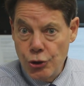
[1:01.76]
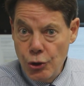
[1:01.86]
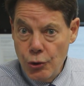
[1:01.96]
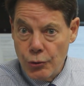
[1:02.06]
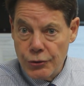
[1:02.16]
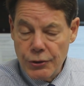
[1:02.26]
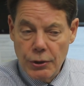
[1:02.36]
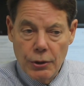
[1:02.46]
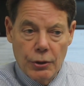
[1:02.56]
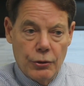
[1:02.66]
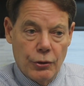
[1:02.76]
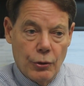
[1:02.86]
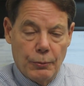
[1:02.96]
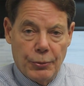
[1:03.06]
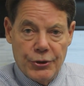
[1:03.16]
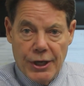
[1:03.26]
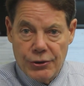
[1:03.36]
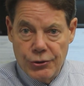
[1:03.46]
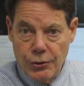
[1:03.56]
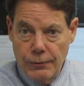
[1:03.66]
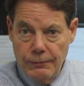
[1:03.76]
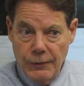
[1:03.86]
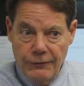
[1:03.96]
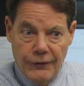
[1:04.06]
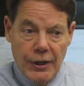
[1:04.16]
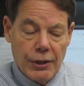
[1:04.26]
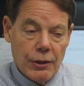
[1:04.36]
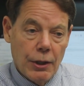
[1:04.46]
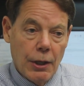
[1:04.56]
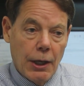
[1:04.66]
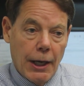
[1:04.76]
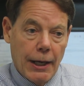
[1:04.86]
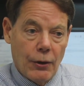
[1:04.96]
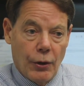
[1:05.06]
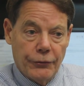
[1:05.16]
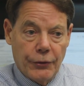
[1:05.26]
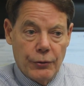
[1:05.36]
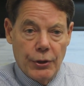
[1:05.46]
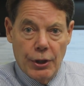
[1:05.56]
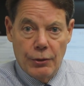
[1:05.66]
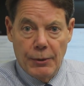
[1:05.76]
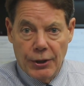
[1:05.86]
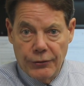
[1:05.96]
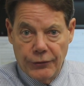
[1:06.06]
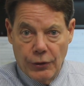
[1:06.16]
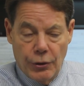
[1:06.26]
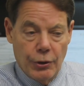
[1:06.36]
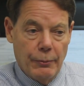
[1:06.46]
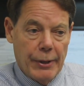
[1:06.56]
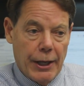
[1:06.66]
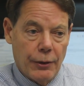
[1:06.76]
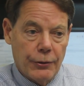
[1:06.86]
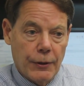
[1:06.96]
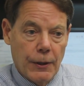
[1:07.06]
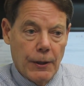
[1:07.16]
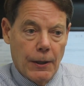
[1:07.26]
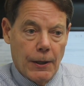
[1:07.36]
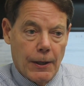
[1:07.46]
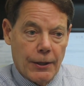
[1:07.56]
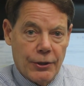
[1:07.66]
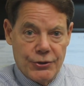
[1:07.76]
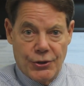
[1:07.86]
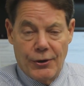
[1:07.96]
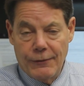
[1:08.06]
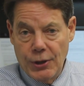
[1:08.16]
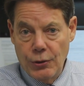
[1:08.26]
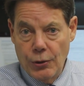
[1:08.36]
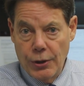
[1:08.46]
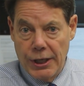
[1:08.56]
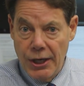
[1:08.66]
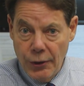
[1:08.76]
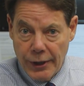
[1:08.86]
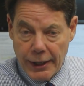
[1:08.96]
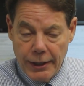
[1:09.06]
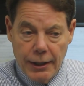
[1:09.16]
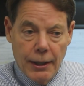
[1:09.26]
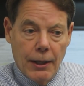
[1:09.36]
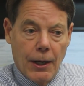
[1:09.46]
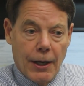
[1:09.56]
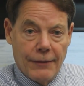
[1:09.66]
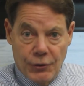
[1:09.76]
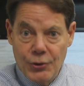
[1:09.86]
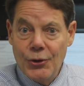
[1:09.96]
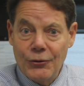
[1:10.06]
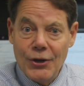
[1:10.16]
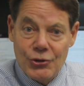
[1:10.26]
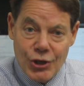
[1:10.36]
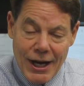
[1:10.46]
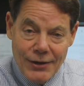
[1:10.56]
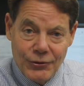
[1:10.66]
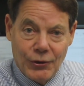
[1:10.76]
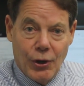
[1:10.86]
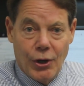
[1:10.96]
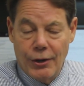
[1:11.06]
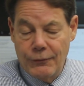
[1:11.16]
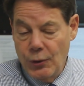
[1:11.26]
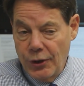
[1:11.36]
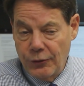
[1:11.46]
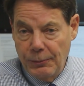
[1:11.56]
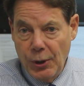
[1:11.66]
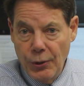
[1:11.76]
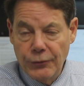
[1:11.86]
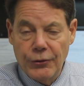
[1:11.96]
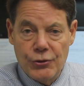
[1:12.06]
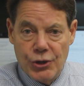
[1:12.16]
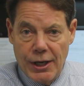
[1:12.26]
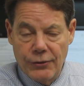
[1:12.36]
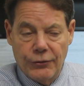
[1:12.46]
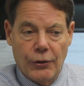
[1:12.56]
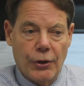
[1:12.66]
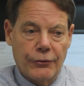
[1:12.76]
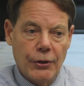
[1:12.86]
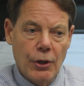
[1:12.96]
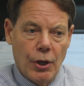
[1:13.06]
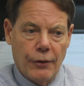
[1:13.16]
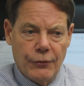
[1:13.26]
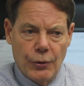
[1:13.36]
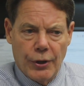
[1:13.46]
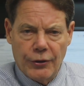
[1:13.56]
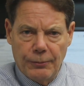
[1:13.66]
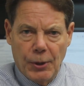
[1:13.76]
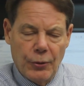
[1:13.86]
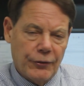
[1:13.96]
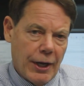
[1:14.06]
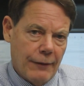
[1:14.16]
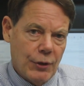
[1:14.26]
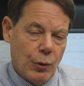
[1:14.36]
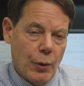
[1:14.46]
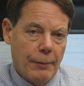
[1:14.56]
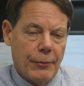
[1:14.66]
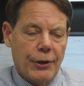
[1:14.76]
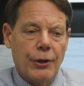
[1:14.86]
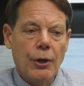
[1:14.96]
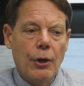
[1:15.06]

shoes to protect your feet. And also you need to be concerned about conserving your hearing. If you're using a chainsaw, if you're exposed to chainsaws, or if you're exposed to heavy equipment,